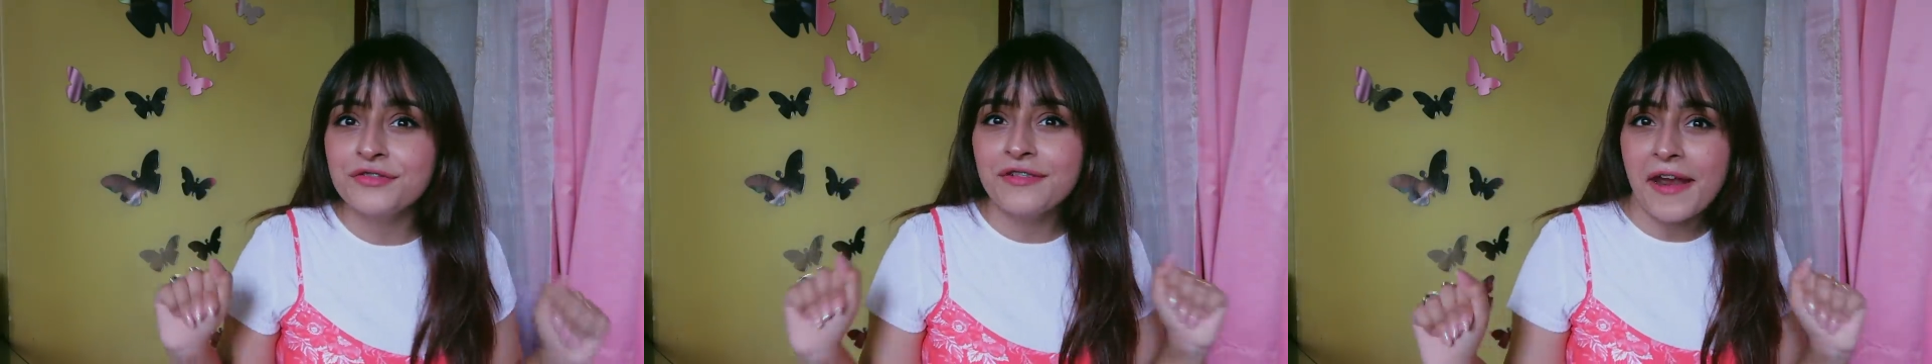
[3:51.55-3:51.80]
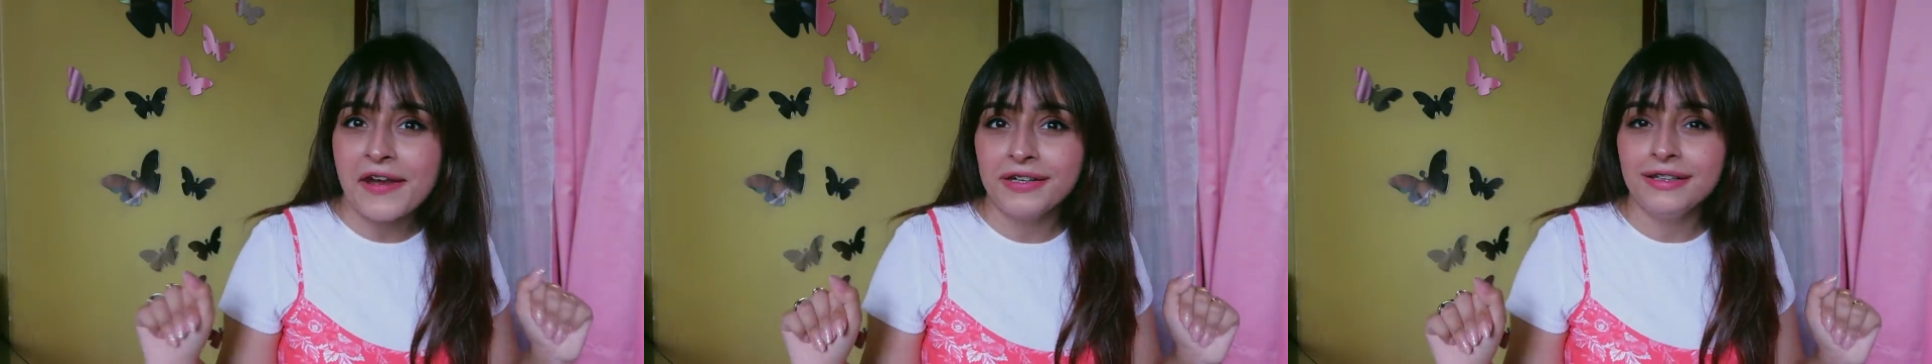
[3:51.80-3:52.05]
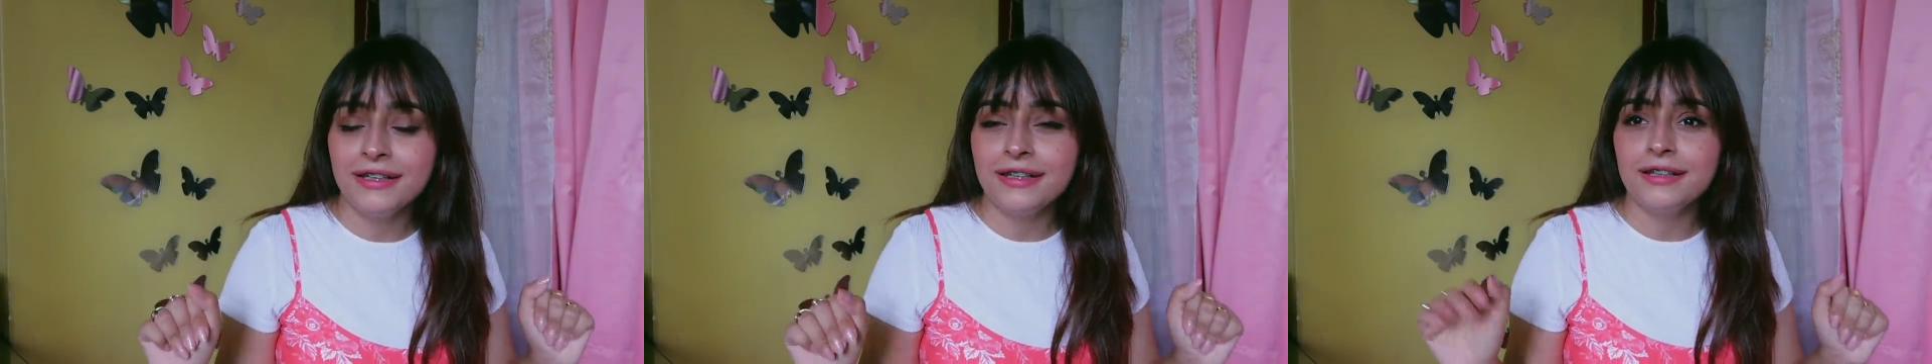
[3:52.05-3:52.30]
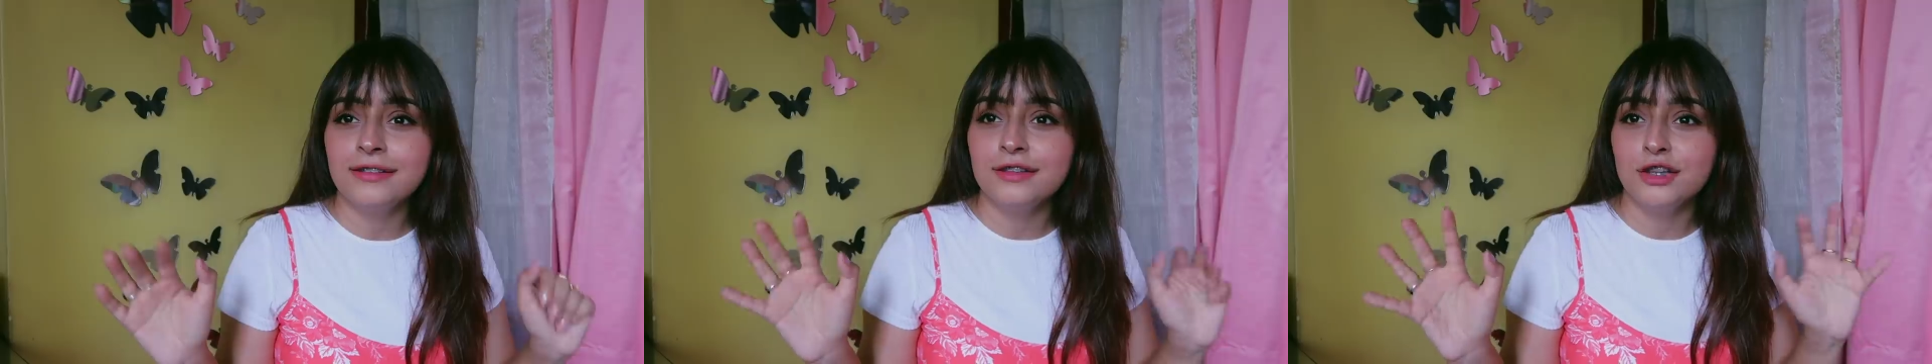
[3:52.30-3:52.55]

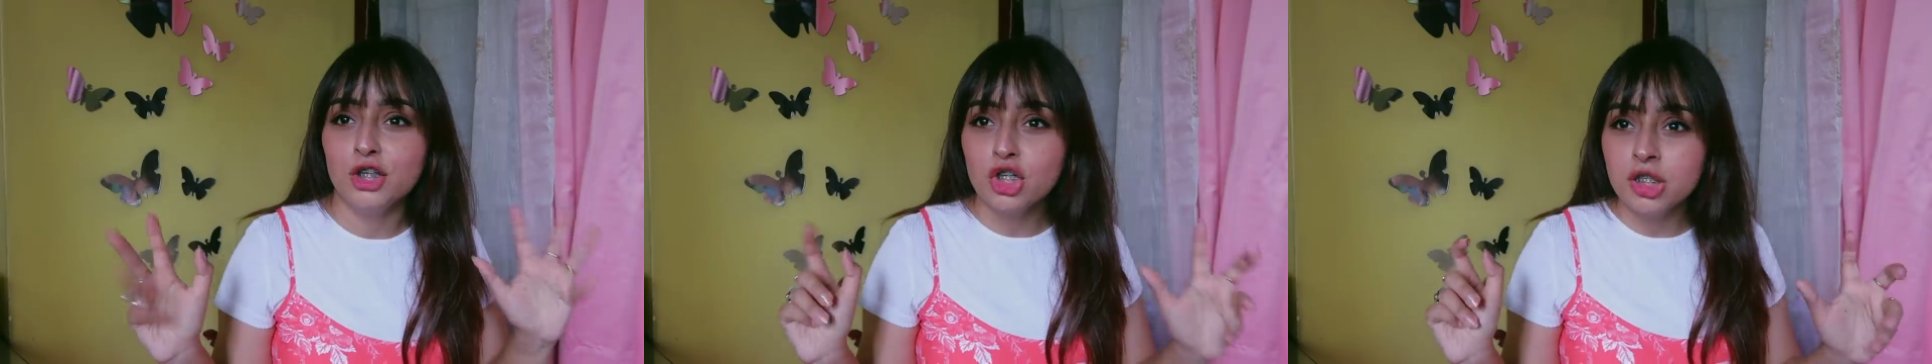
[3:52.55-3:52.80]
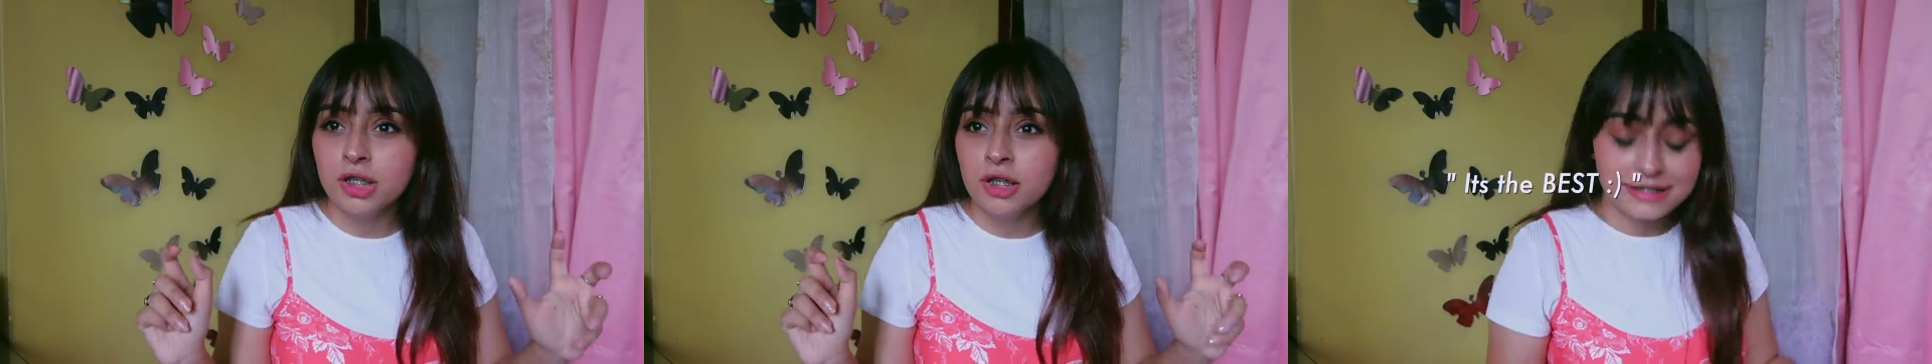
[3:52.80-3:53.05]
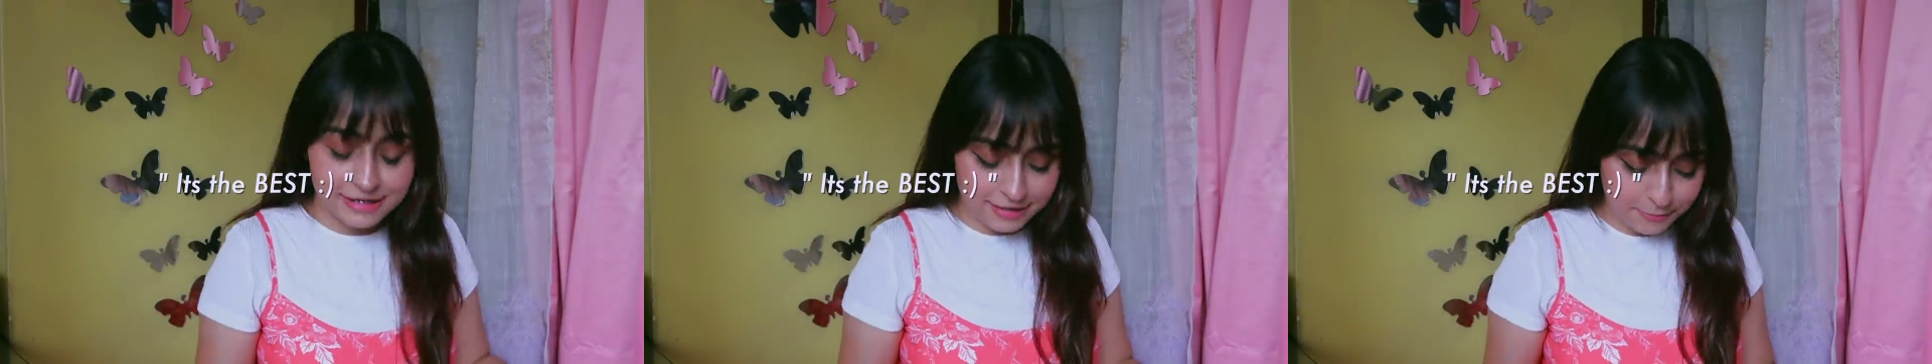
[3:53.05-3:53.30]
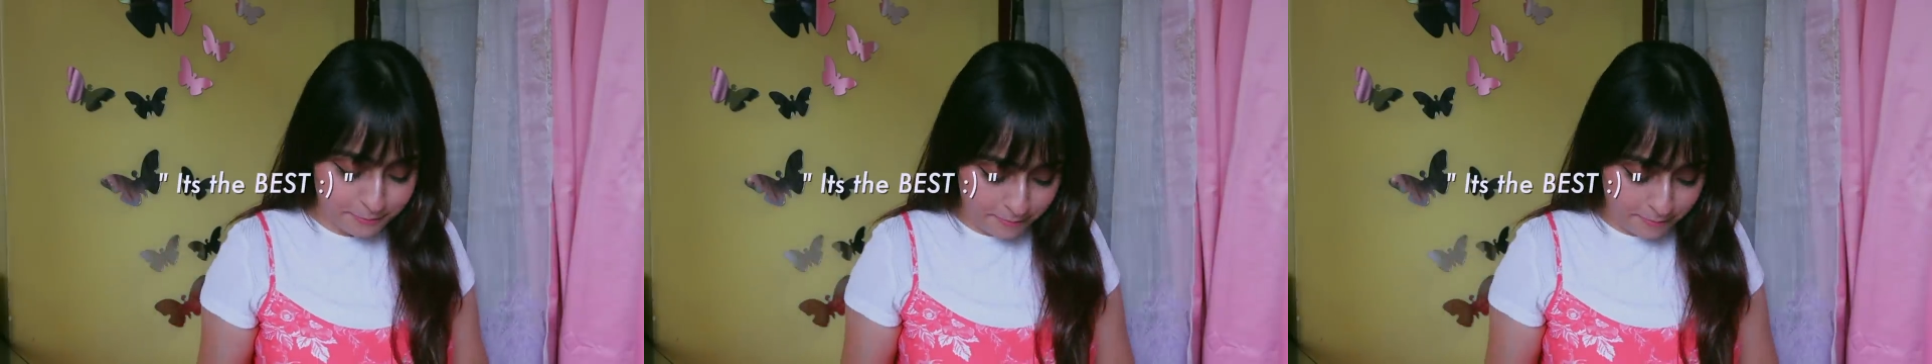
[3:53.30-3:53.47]
friendly look. It's the